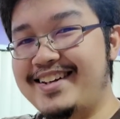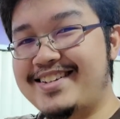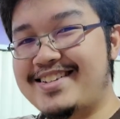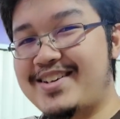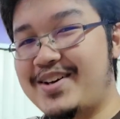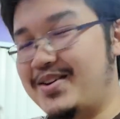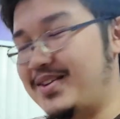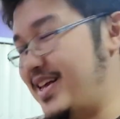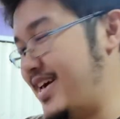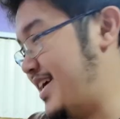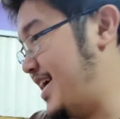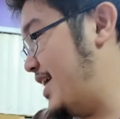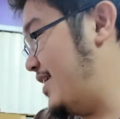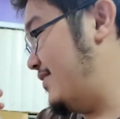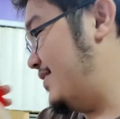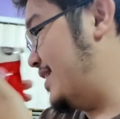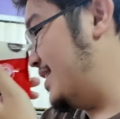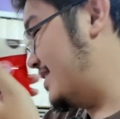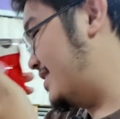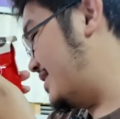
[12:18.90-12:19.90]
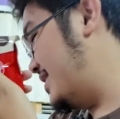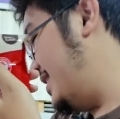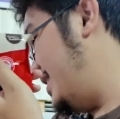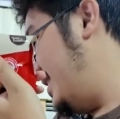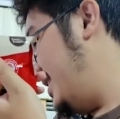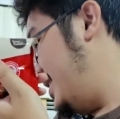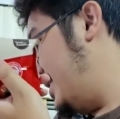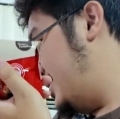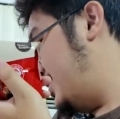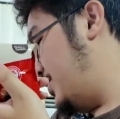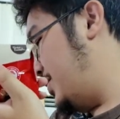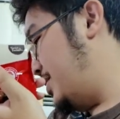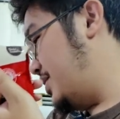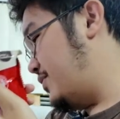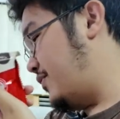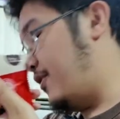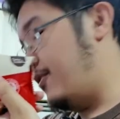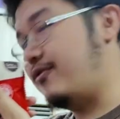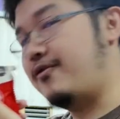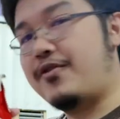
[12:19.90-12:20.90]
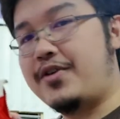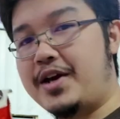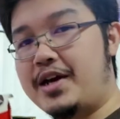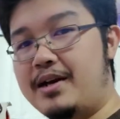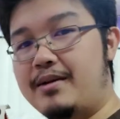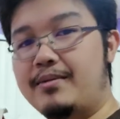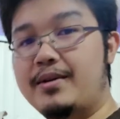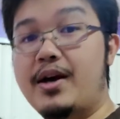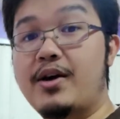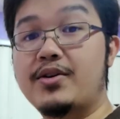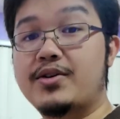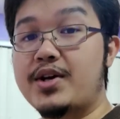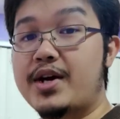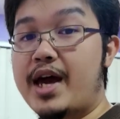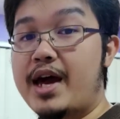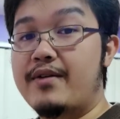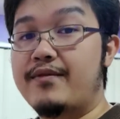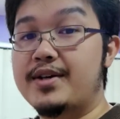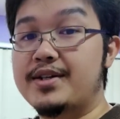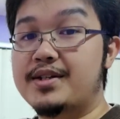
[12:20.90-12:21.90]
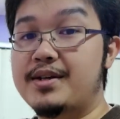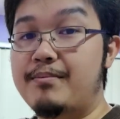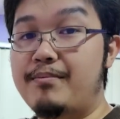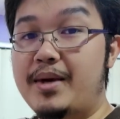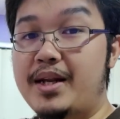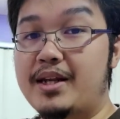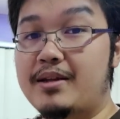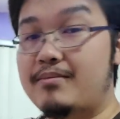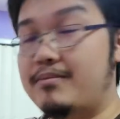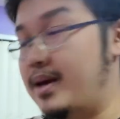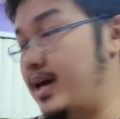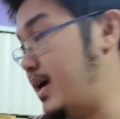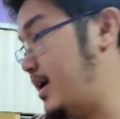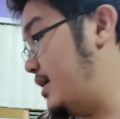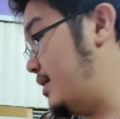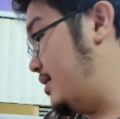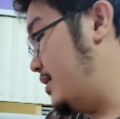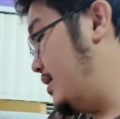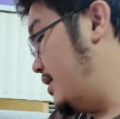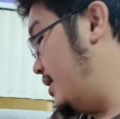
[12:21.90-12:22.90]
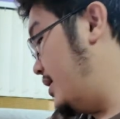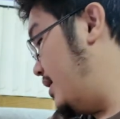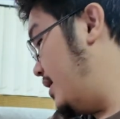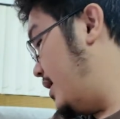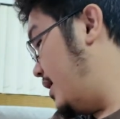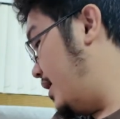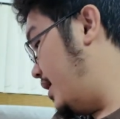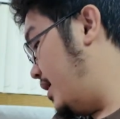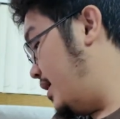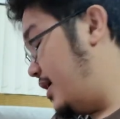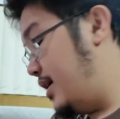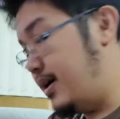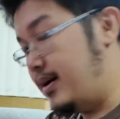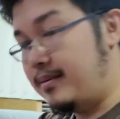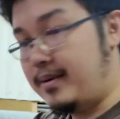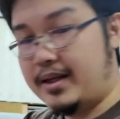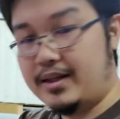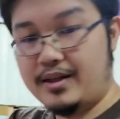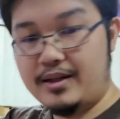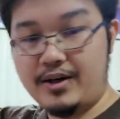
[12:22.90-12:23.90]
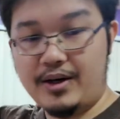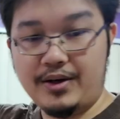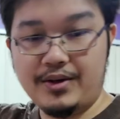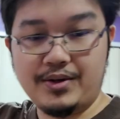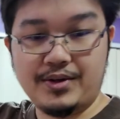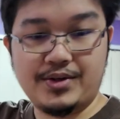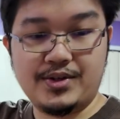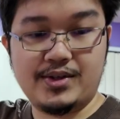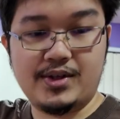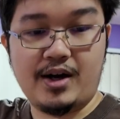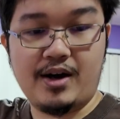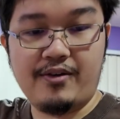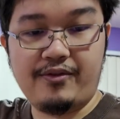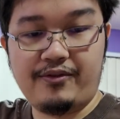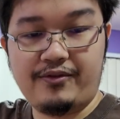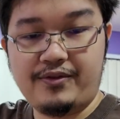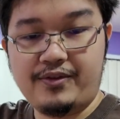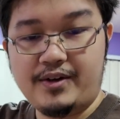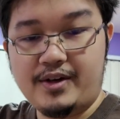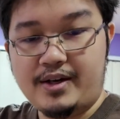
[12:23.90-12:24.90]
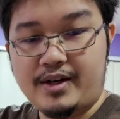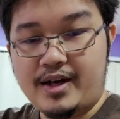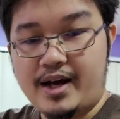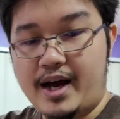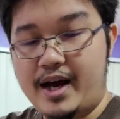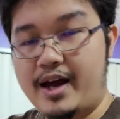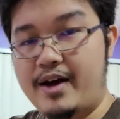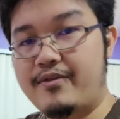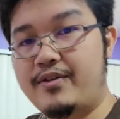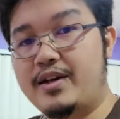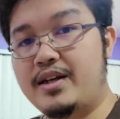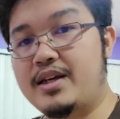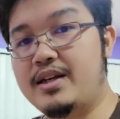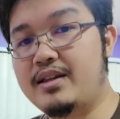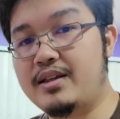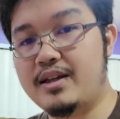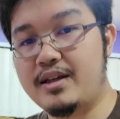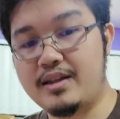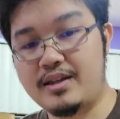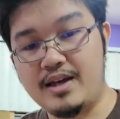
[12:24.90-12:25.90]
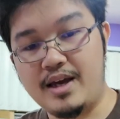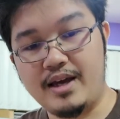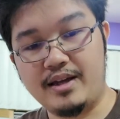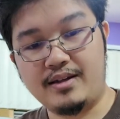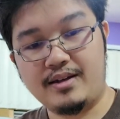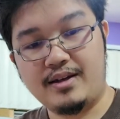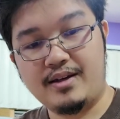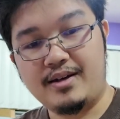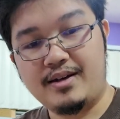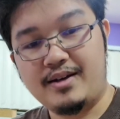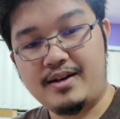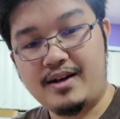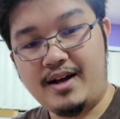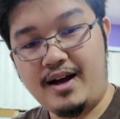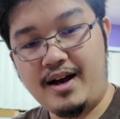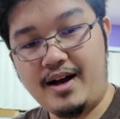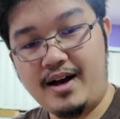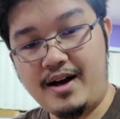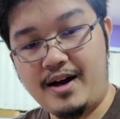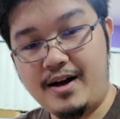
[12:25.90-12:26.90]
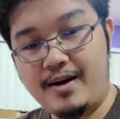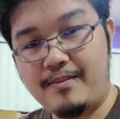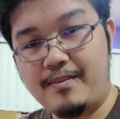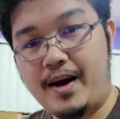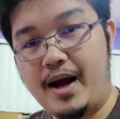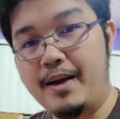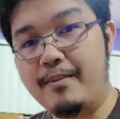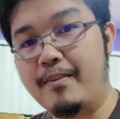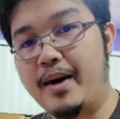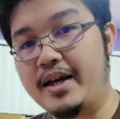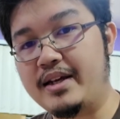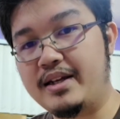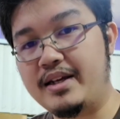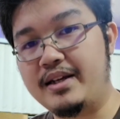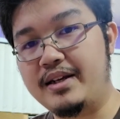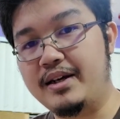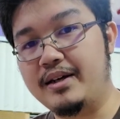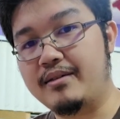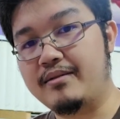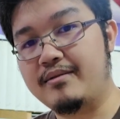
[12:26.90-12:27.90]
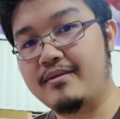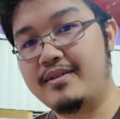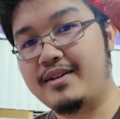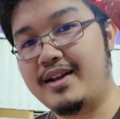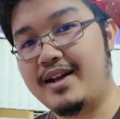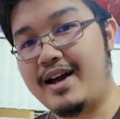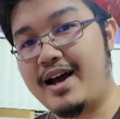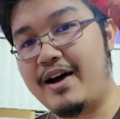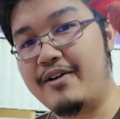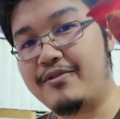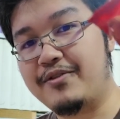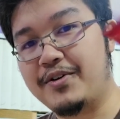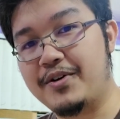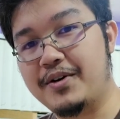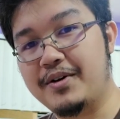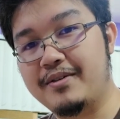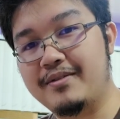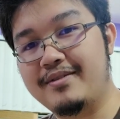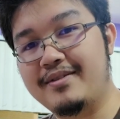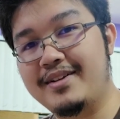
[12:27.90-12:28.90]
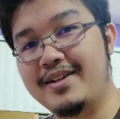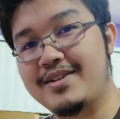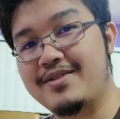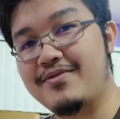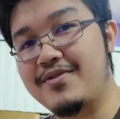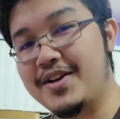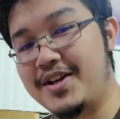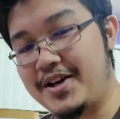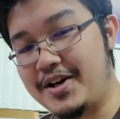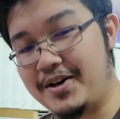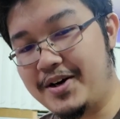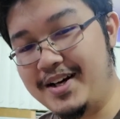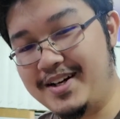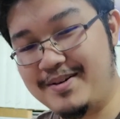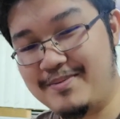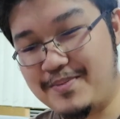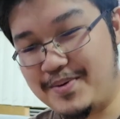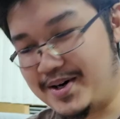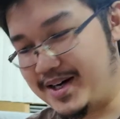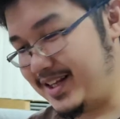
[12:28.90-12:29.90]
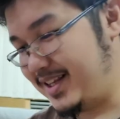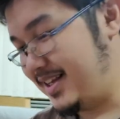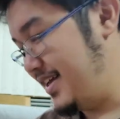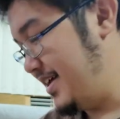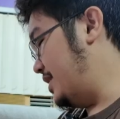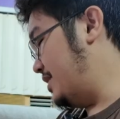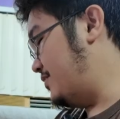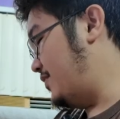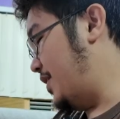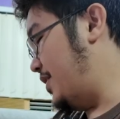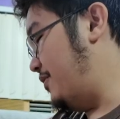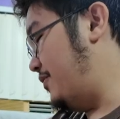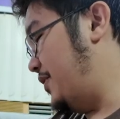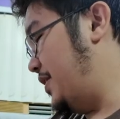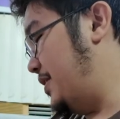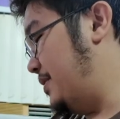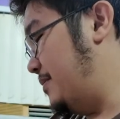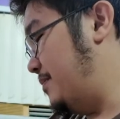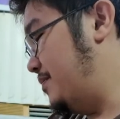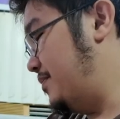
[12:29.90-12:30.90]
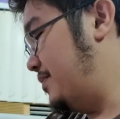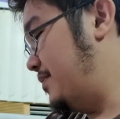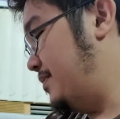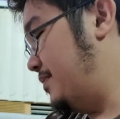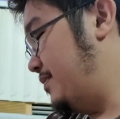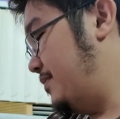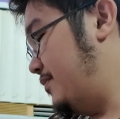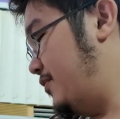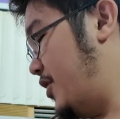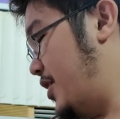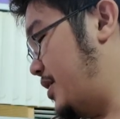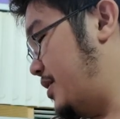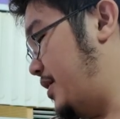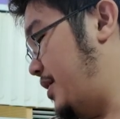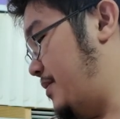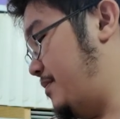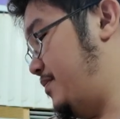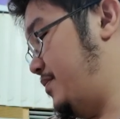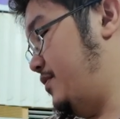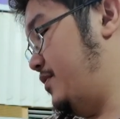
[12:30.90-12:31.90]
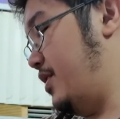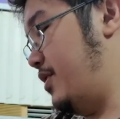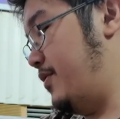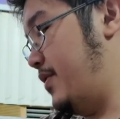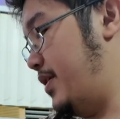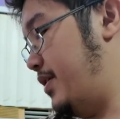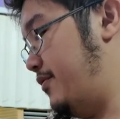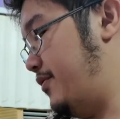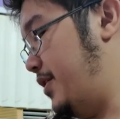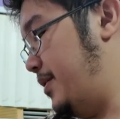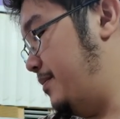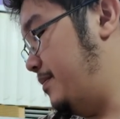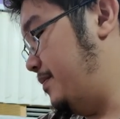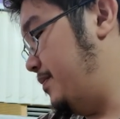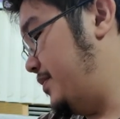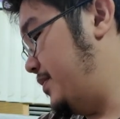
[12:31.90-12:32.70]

So they gave this to us for free. They also gave us a Minute Maid and then other stuff. I haven't eaten it yet. I might eat it after this video. But it's very fun. Frankly, very, very fun.